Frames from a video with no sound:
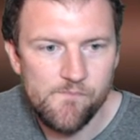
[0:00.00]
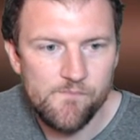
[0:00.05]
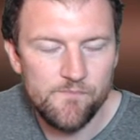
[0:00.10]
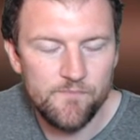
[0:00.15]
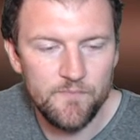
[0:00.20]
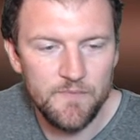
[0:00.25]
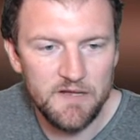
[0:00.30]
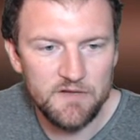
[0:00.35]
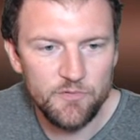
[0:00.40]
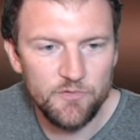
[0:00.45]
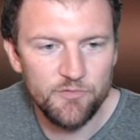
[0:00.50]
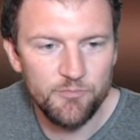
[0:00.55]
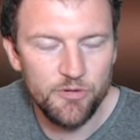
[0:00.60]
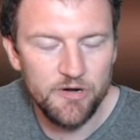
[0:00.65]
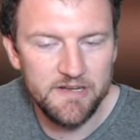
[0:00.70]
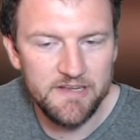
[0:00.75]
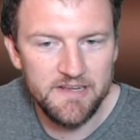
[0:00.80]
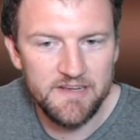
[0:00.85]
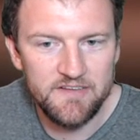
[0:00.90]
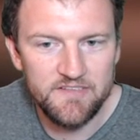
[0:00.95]
This one's
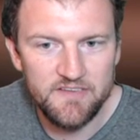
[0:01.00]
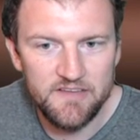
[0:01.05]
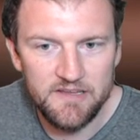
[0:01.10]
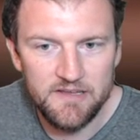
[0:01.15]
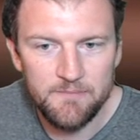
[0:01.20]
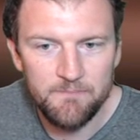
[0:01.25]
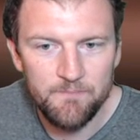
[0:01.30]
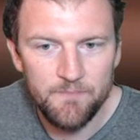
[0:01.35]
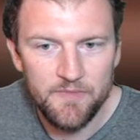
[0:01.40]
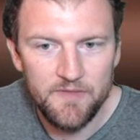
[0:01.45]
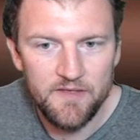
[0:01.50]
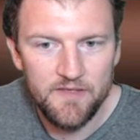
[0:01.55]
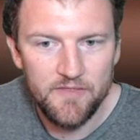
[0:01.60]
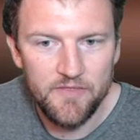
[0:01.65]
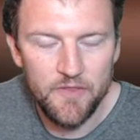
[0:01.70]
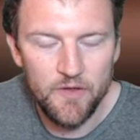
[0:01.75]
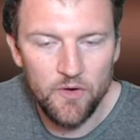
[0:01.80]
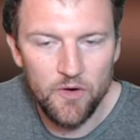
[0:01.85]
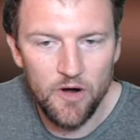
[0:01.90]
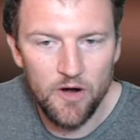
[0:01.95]
pretty easy.
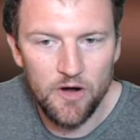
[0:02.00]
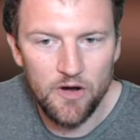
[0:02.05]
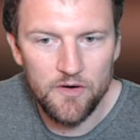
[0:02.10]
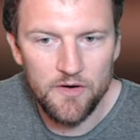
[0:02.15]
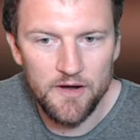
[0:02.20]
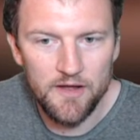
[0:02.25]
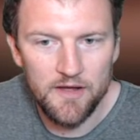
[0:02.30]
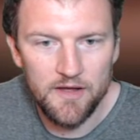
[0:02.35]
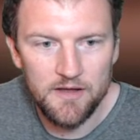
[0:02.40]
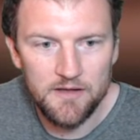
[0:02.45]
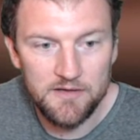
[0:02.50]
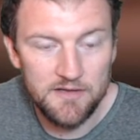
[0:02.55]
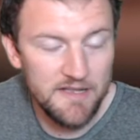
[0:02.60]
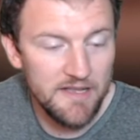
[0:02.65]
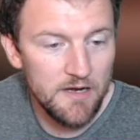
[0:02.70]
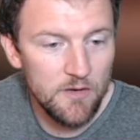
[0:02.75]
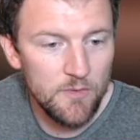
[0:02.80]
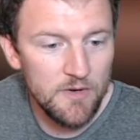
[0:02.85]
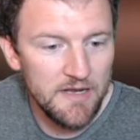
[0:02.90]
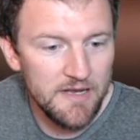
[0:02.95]
There are
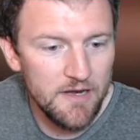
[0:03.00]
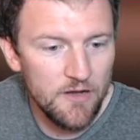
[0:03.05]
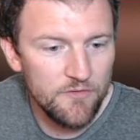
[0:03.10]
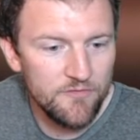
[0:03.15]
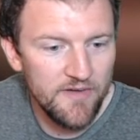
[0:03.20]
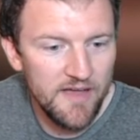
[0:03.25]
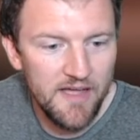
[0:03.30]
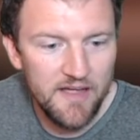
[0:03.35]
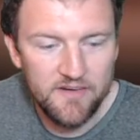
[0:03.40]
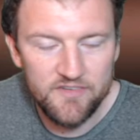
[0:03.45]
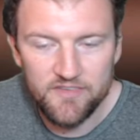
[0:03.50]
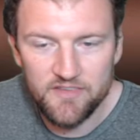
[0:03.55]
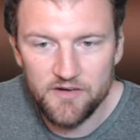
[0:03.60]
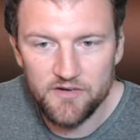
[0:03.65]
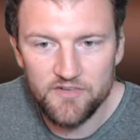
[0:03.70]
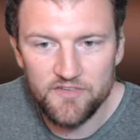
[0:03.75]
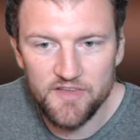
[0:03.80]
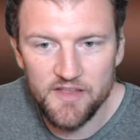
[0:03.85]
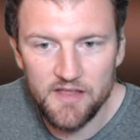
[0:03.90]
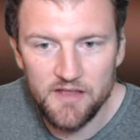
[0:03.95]
literally no facts that are
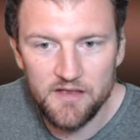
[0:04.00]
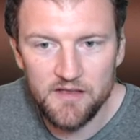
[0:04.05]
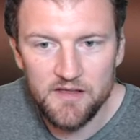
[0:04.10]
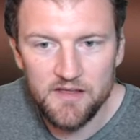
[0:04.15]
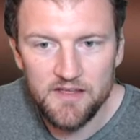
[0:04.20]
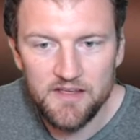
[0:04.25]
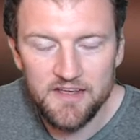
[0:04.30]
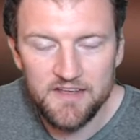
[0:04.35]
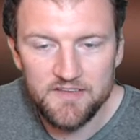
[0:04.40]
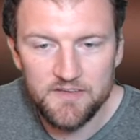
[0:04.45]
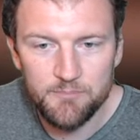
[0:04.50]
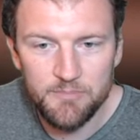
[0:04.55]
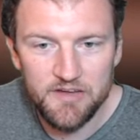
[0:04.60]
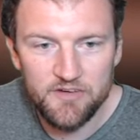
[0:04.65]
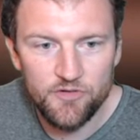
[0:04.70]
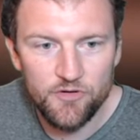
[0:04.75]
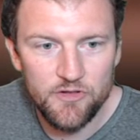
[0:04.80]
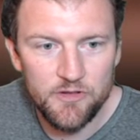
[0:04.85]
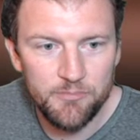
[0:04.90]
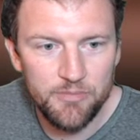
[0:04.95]
said. It's a
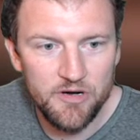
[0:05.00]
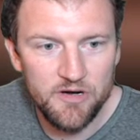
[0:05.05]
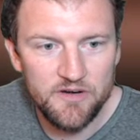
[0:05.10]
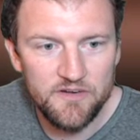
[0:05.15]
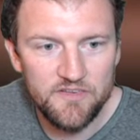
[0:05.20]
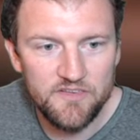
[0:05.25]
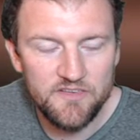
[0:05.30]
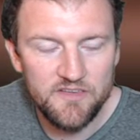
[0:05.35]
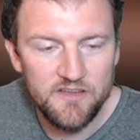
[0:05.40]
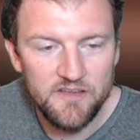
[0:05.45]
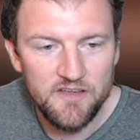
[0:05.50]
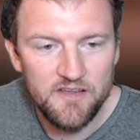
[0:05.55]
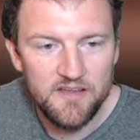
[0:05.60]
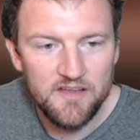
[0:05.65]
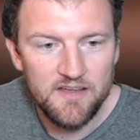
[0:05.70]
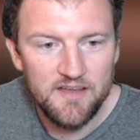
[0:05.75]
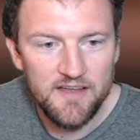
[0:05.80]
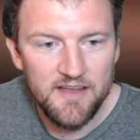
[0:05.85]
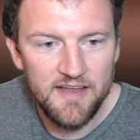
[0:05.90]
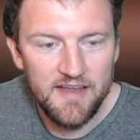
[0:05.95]
picture of the purse,
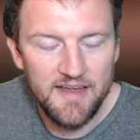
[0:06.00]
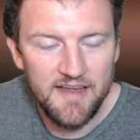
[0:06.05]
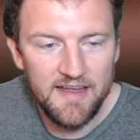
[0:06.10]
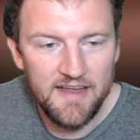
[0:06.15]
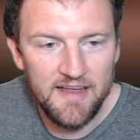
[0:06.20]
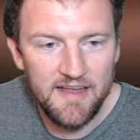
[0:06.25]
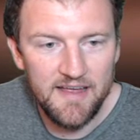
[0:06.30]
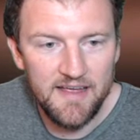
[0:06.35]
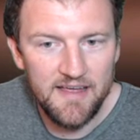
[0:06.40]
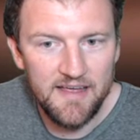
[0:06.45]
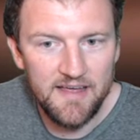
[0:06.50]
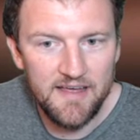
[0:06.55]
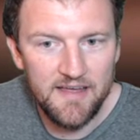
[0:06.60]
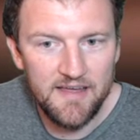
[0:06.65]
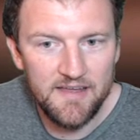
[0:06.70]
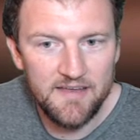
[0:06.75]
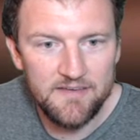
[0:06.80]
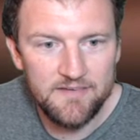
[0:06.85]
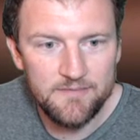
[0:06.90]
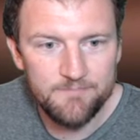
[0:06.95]

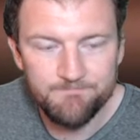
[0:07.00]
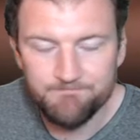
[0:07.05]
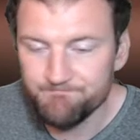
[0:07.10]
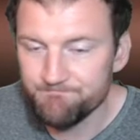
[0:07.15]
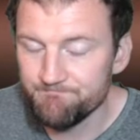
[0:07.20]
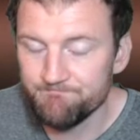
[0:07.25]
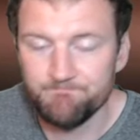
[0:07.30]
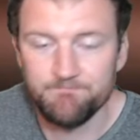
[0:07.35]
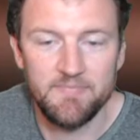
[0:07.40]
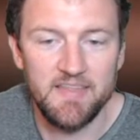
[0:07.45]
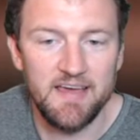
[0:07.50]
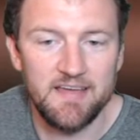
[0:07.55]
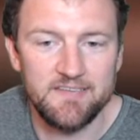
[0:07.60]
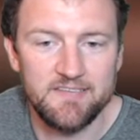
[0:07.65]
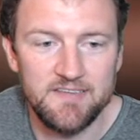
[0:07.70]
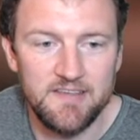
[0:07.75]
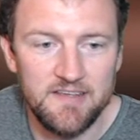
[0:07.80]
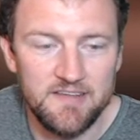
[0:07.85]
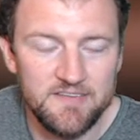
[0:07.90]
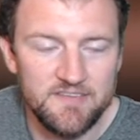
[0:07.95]
and that's
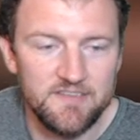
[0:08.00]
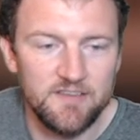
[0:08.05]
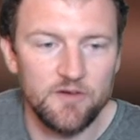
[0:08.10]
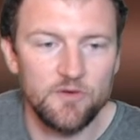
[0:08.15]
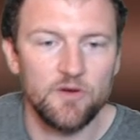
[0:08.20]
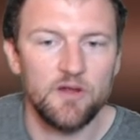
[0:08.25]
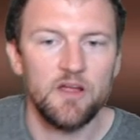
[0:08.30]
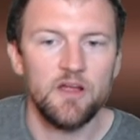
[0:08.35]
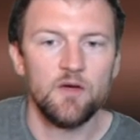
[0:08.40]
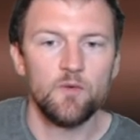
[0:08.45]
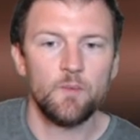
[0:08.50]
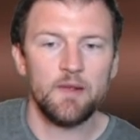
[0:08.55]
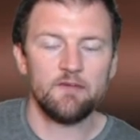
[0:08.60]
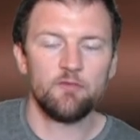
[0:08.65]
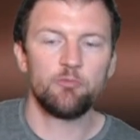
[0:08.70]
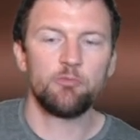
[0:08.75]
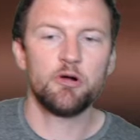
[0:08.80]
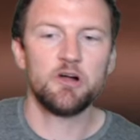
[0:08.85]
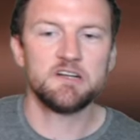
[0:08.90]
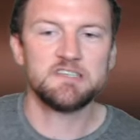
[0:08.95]
it. So we have a
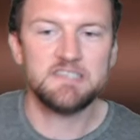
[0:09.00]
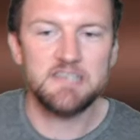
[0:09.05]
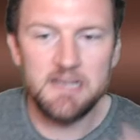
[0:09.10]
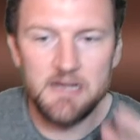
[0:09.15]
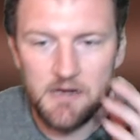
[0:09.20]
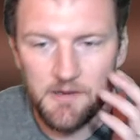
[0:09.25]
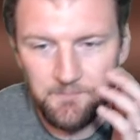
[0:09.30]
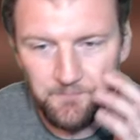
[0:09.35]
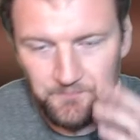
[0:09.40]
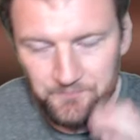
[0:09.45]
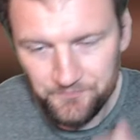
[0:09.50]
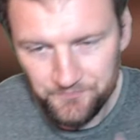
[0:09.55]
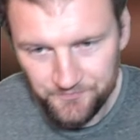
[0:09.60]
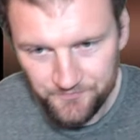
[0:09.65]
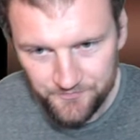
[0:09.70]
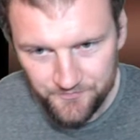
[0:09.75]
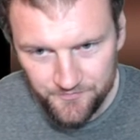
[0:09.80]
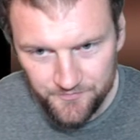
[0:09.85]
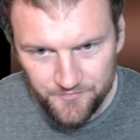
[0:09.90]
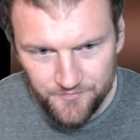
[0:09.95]
purse here.
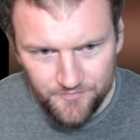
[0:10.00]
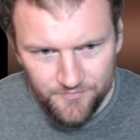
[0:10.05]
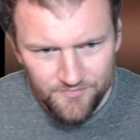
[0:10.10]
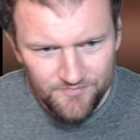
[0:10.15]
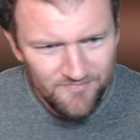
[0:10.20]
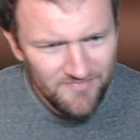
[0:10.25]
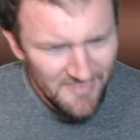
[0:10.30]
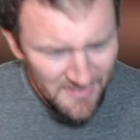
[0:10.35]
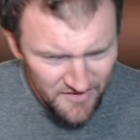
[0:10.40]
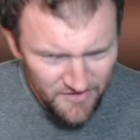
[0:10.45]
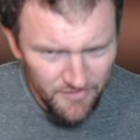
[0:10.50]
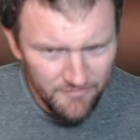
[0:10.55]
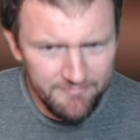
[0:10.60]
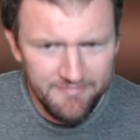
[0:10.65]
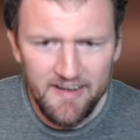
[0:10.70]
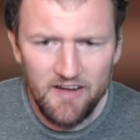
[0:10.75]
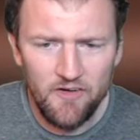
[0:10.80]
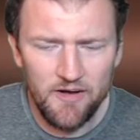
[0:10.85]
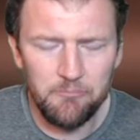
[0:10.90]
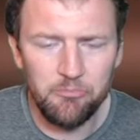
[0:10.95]
It's a
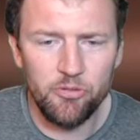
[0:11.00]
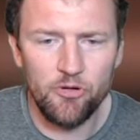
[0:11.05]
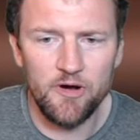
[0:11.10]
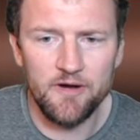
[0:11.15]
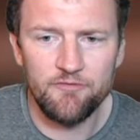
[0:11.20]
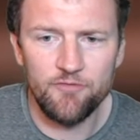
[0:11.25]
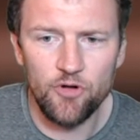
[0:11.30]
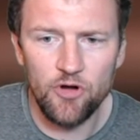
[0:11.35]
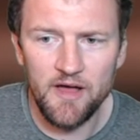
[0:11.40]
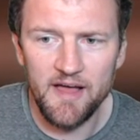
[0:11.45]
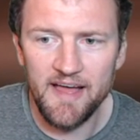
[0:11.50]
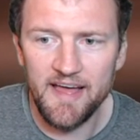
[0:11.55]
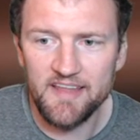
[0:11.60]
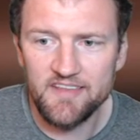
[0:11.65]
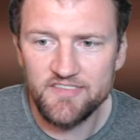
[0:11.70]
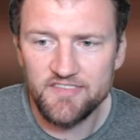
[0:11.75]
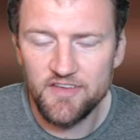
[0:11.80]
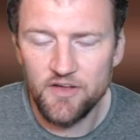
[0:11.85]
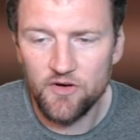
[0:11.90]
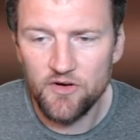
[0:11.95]
very peripheral ad.
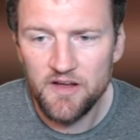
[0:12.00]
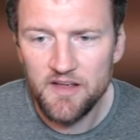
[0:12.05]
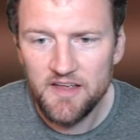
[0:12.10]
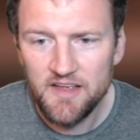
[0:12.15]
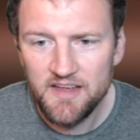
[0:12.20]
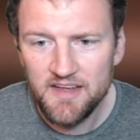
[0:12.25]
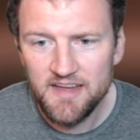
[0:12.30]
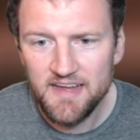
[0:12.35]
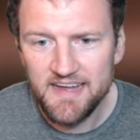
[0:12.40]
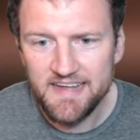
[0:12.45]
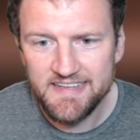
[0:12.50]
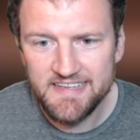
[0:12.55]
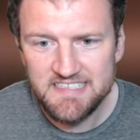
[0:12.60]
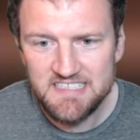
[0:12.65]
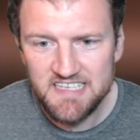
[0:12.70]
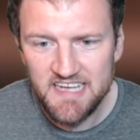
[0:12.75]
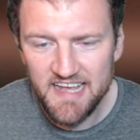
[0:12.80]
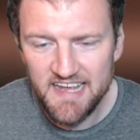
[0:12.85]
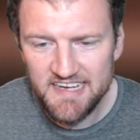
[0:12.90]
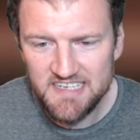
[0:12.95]
So in this
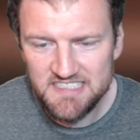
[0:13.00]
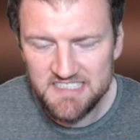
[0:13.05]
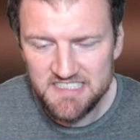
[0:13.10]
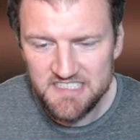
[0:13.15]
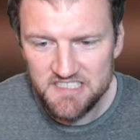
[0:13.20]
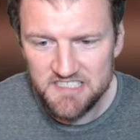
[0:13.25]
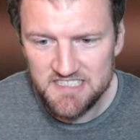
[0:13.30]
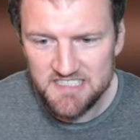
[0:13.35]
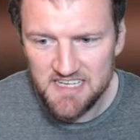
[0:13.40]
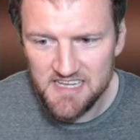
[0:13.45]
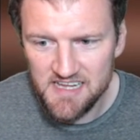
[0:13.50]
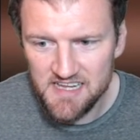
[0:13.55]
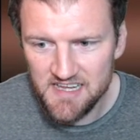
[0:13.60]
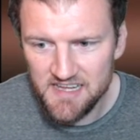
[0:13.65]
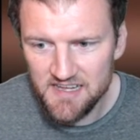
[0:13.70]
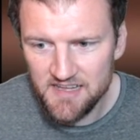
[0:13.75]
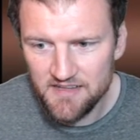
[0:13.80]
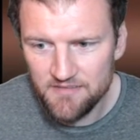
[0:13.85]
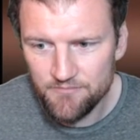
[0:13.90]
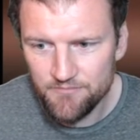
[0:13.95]
case, there
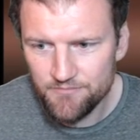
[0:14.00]
are